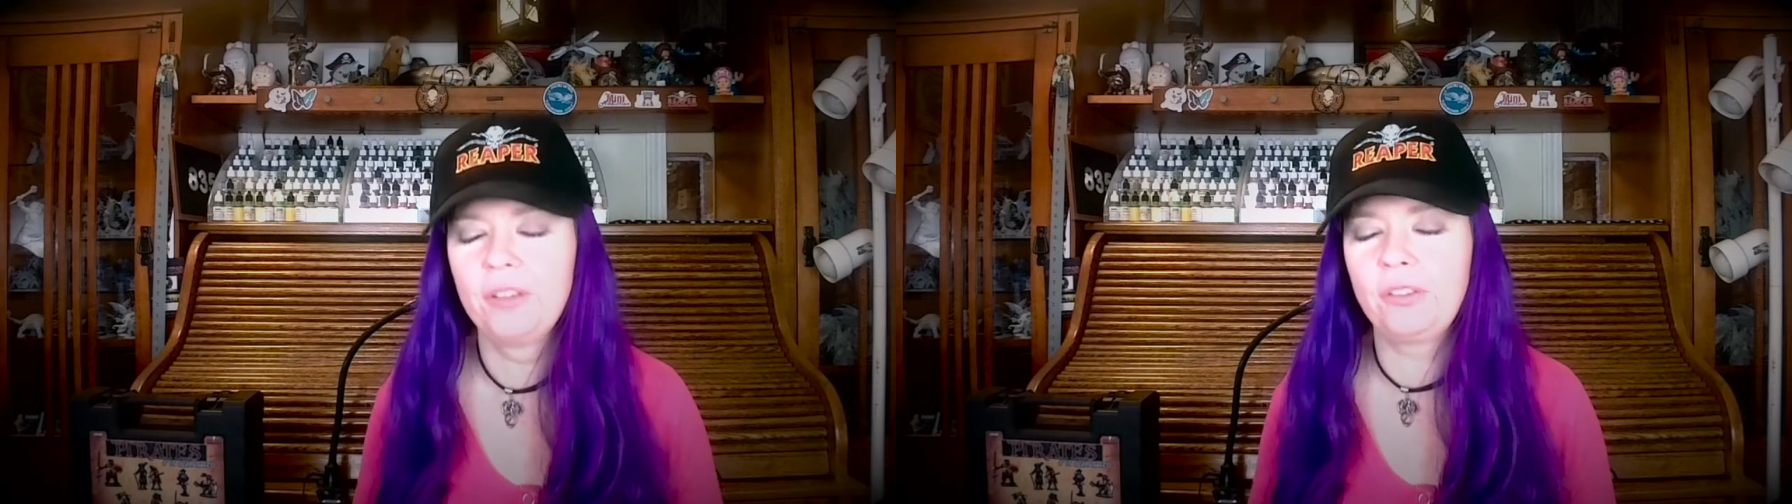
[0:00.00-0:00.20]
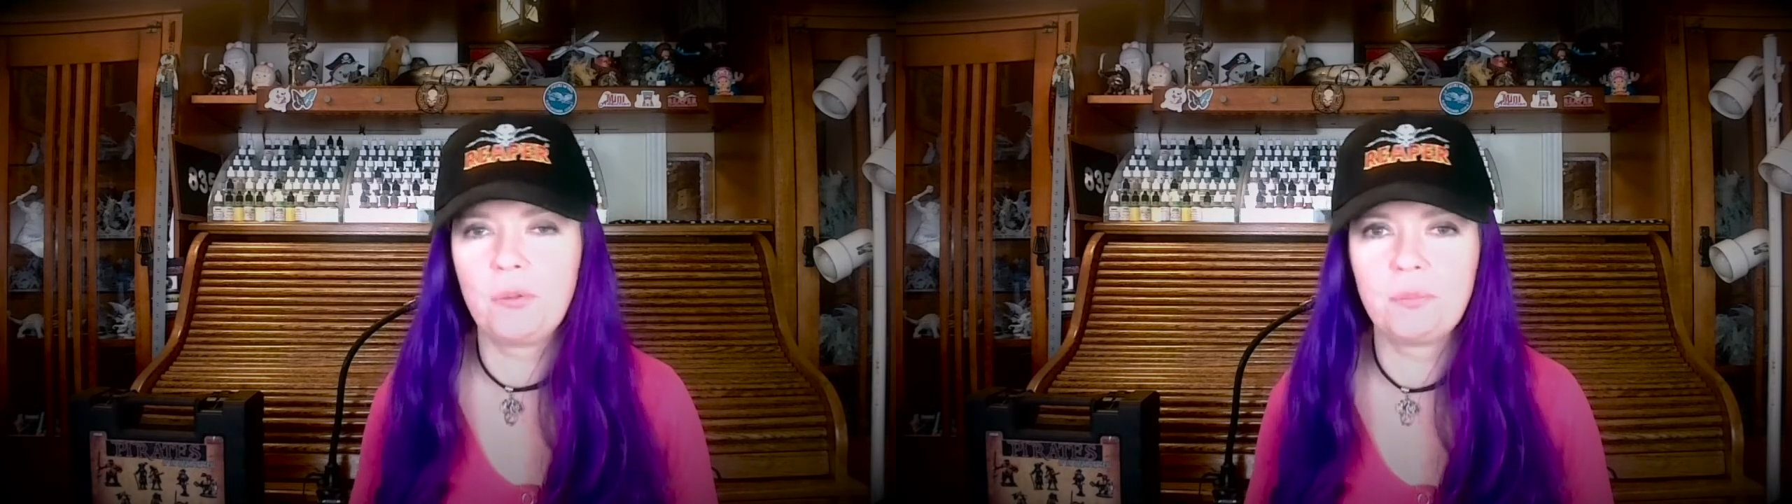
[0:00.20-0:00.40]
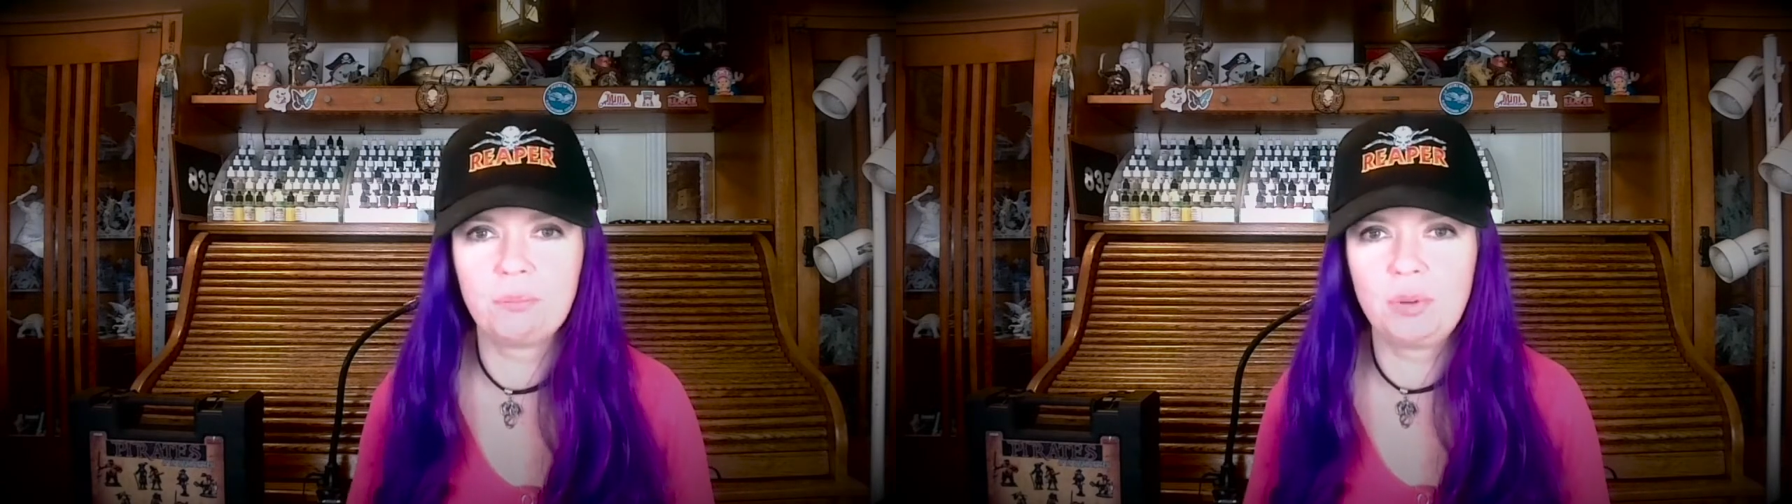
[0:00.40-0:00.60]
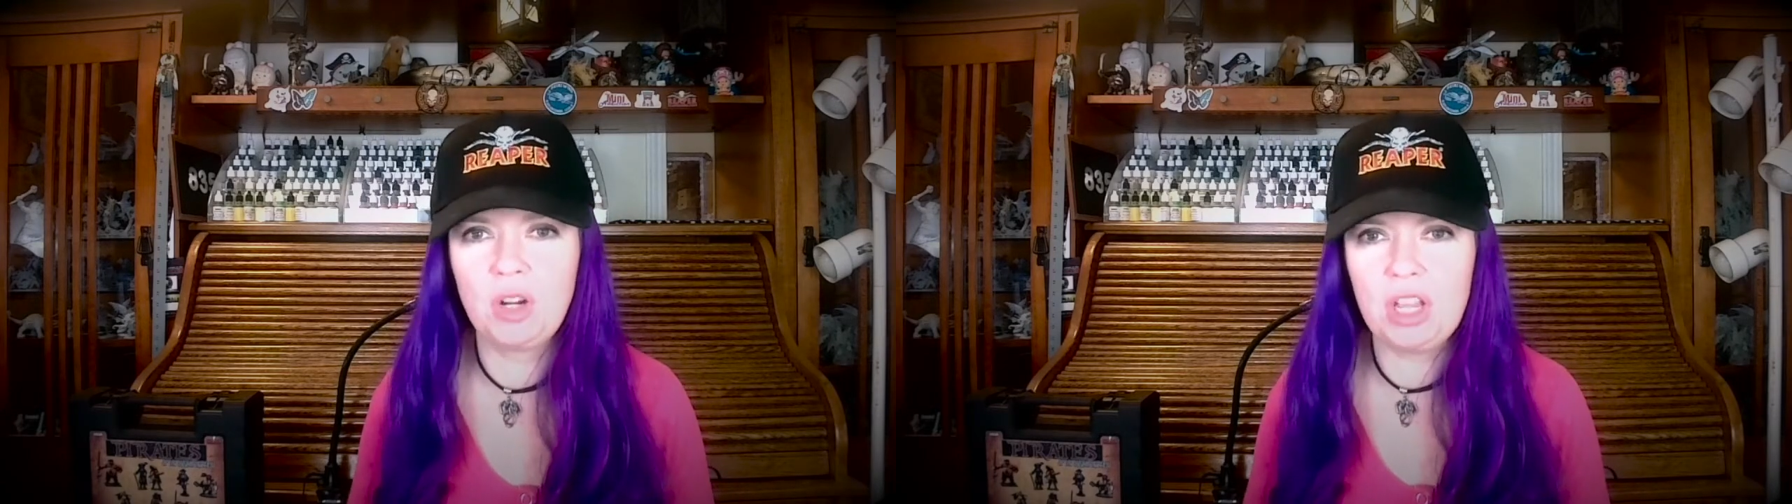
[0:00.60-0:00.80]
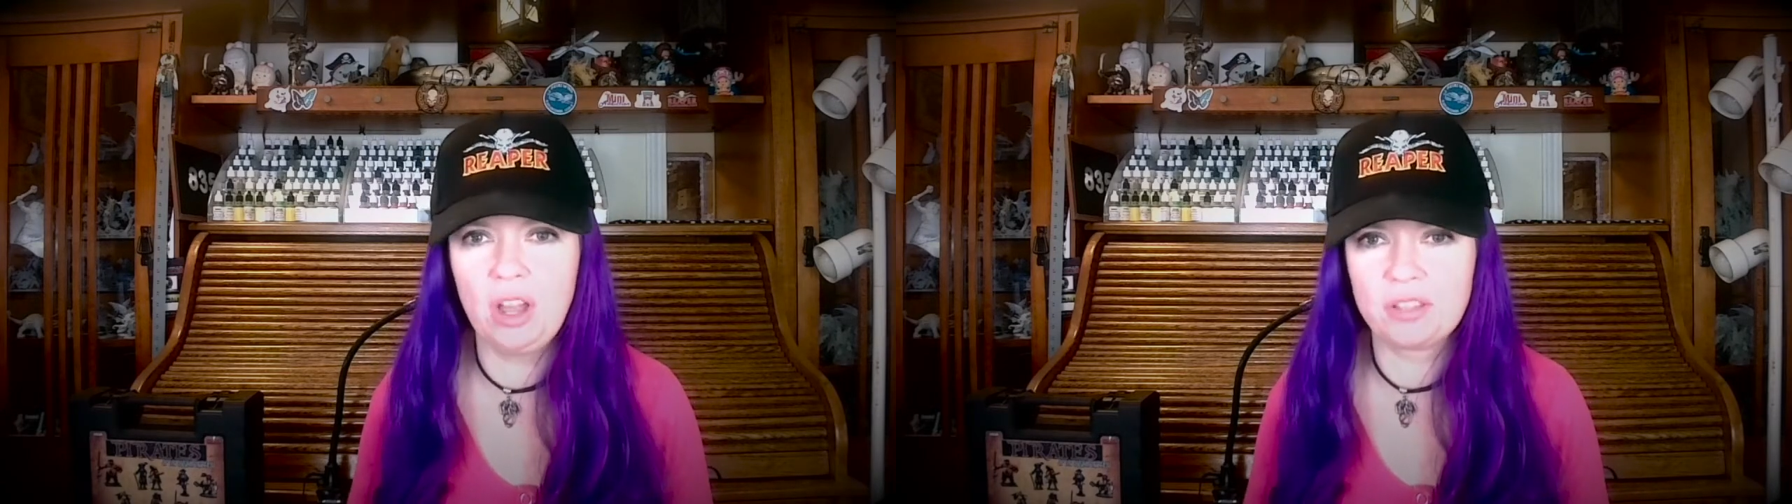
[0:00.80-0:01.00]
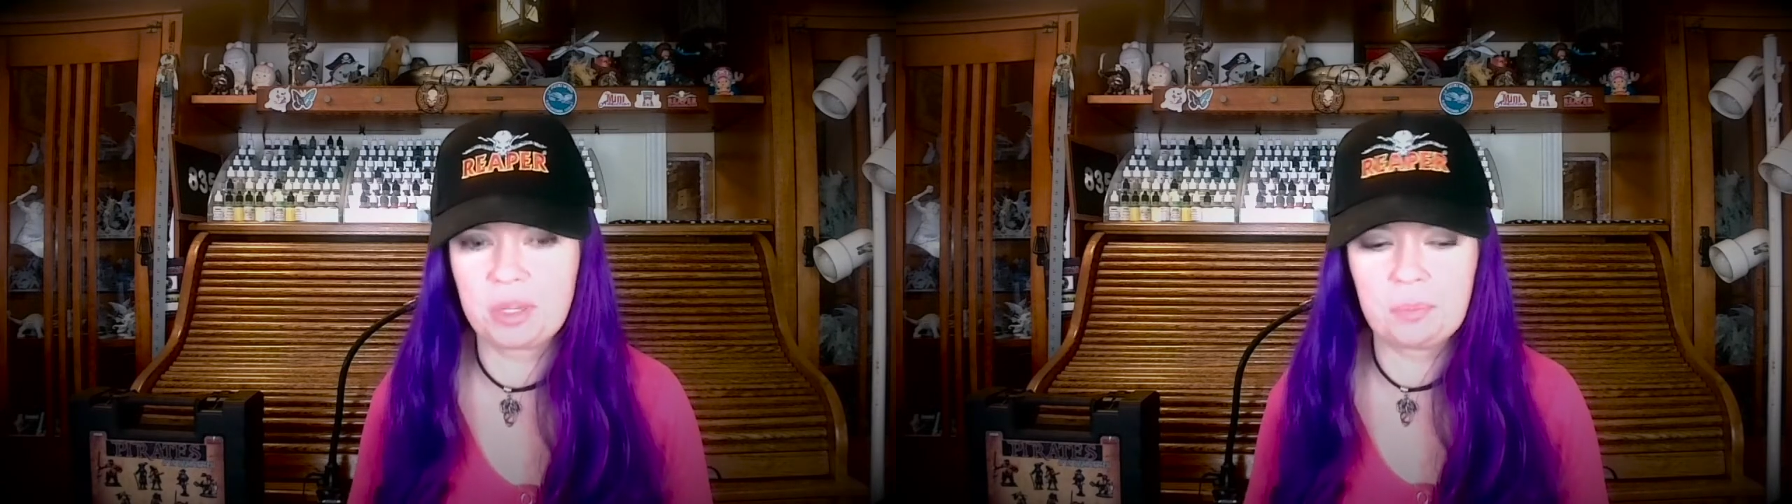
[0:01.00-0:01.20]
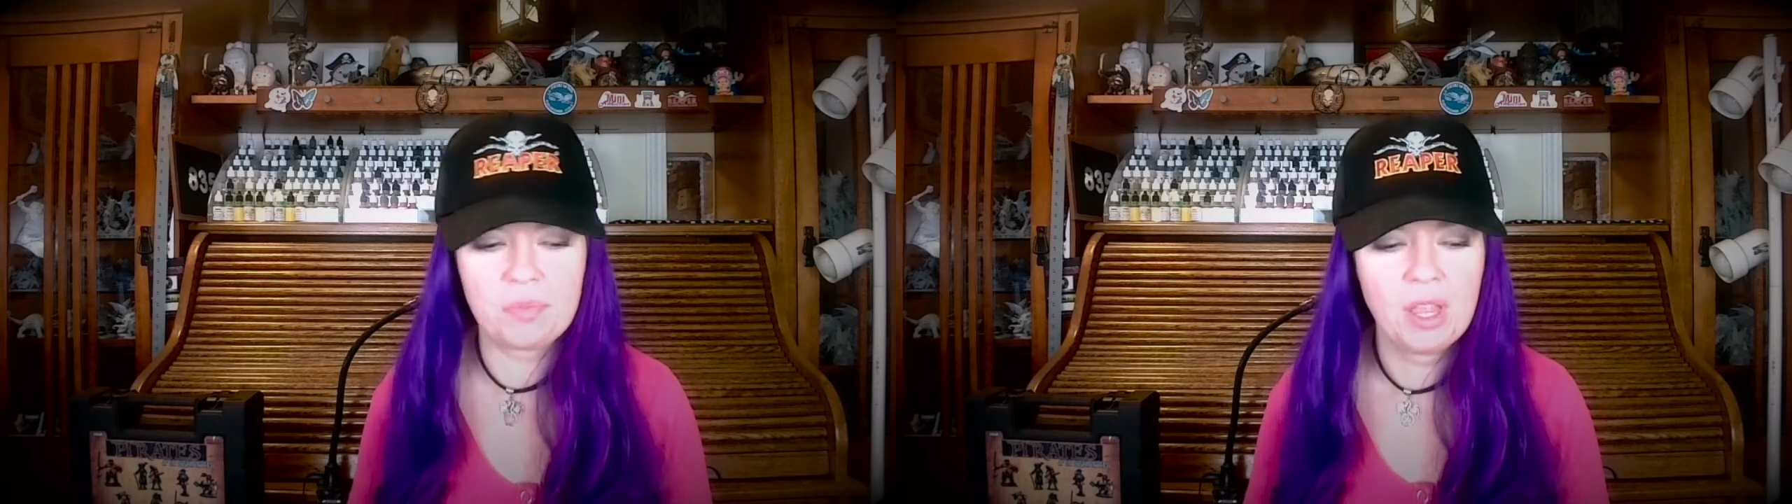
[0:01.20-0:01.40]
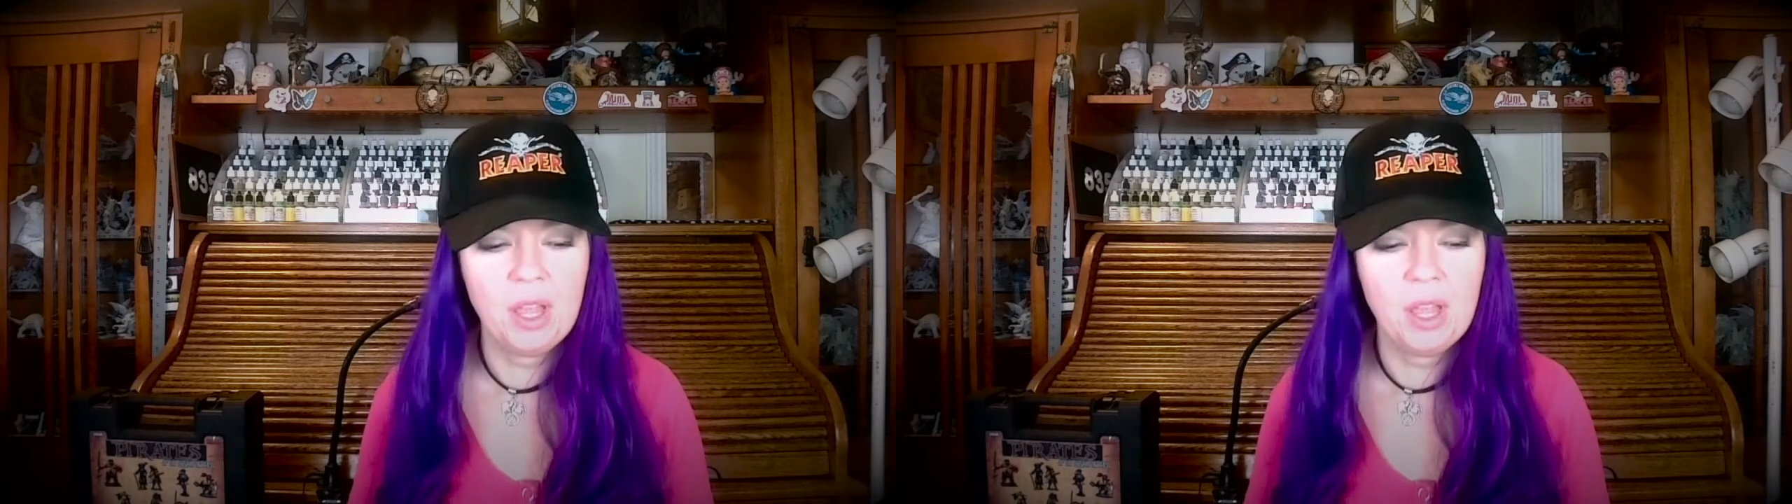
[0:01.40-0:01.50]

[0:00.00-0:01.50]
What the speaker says: So pretty awesome.